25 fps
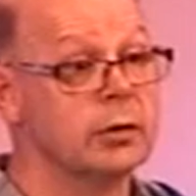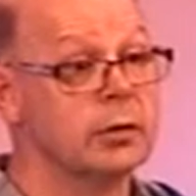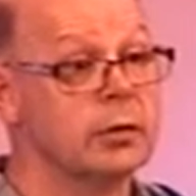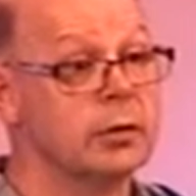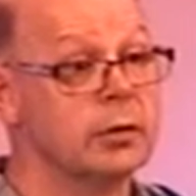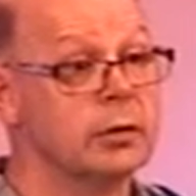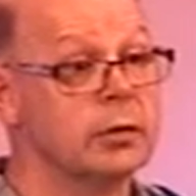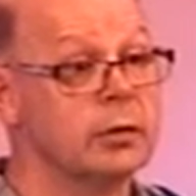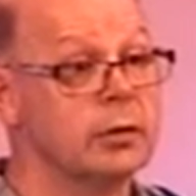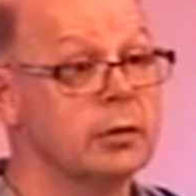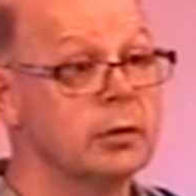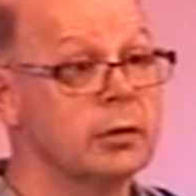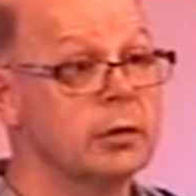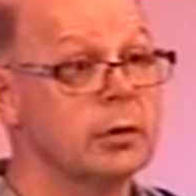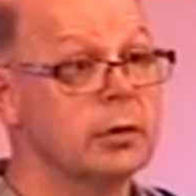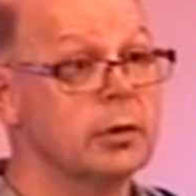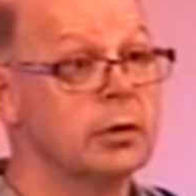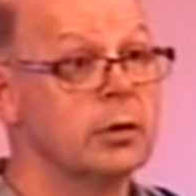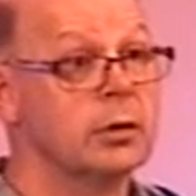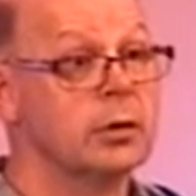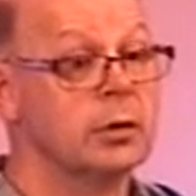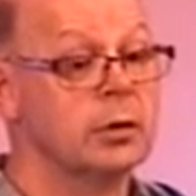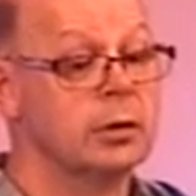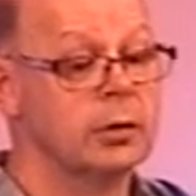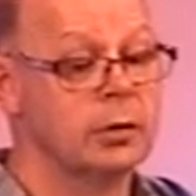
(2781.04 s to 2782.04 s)

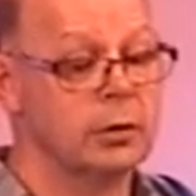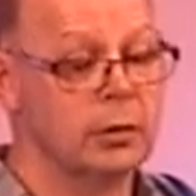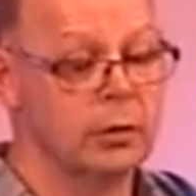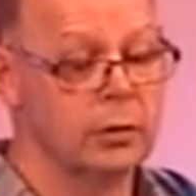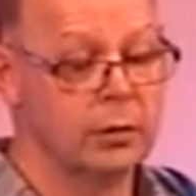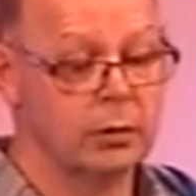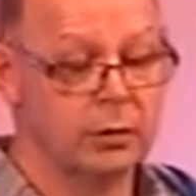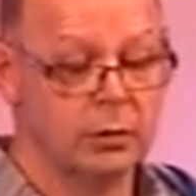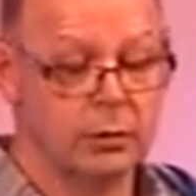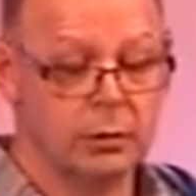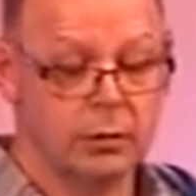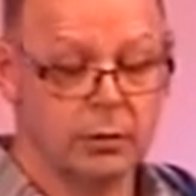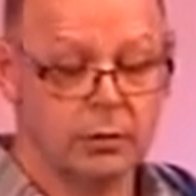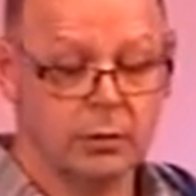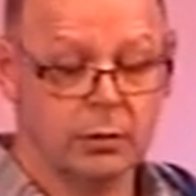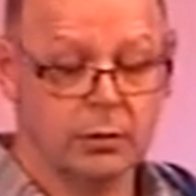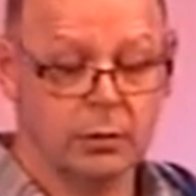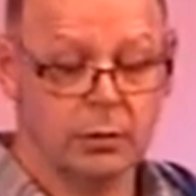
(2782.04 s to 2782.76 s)
(no one is talking)